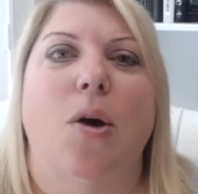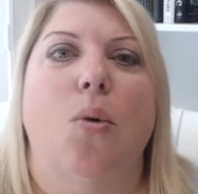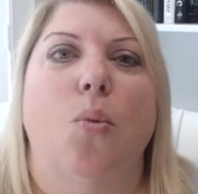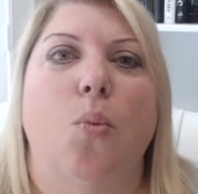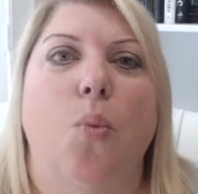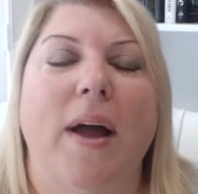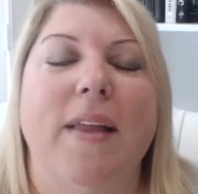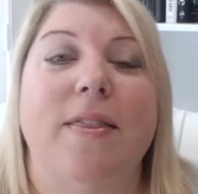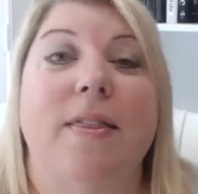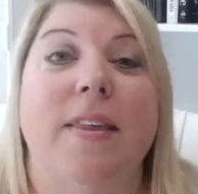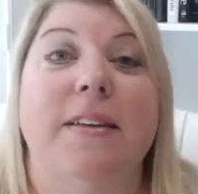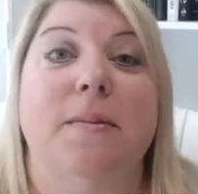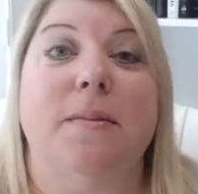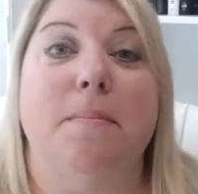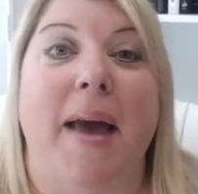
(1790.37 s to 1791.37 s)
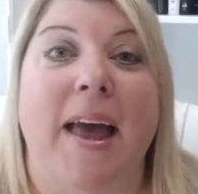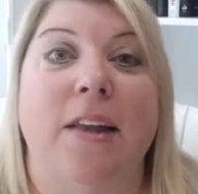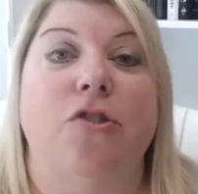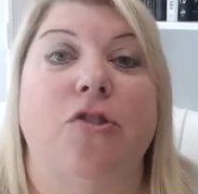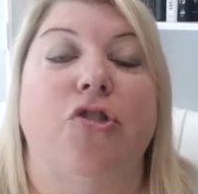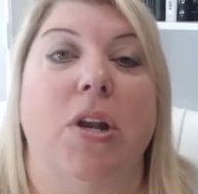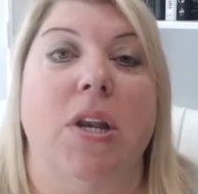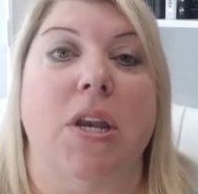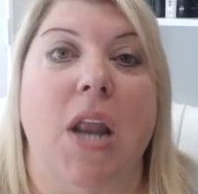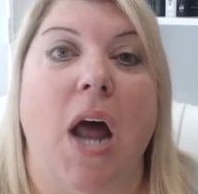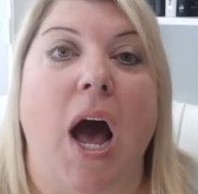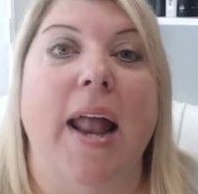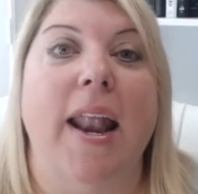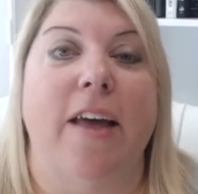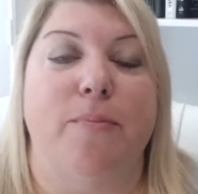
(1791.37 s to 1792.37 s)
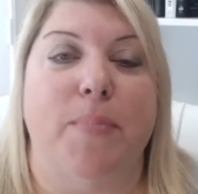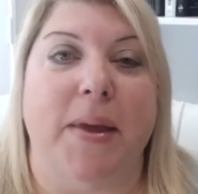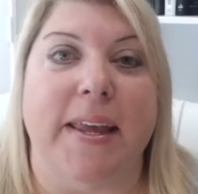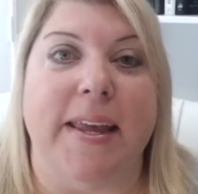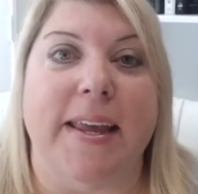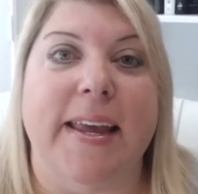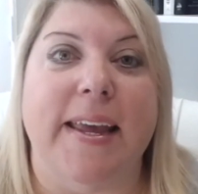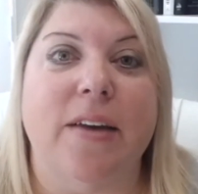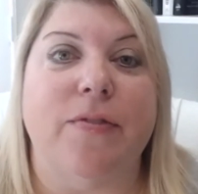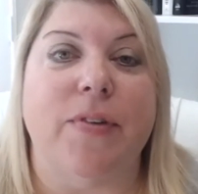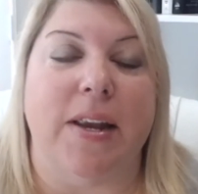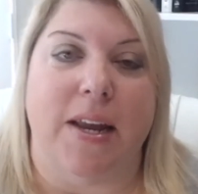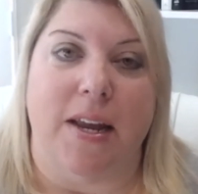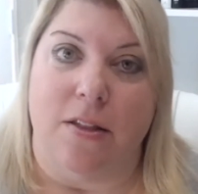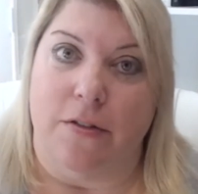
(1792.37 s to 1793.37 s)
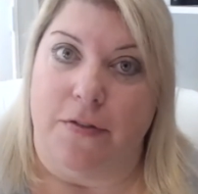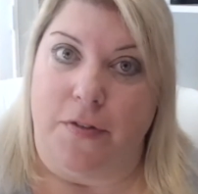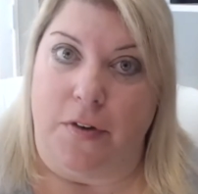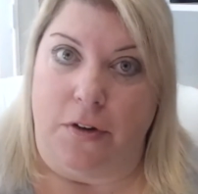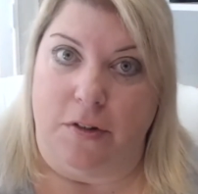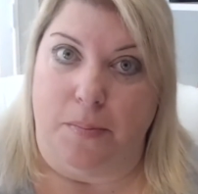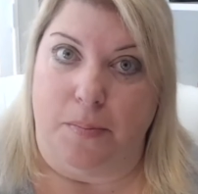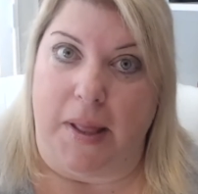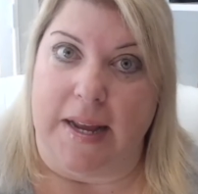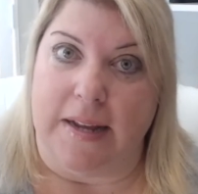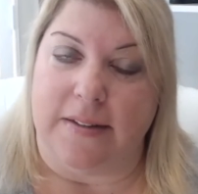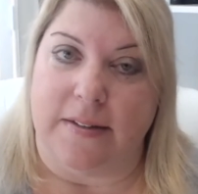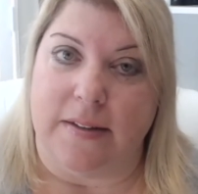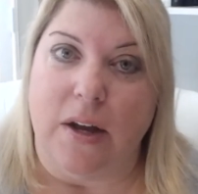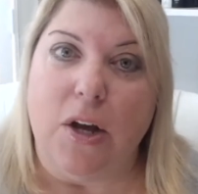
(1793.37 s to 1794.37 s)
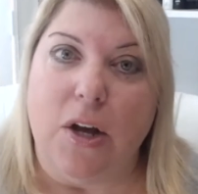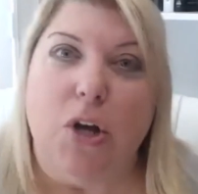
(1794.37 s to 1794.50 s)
what these men should not have been given in the first place,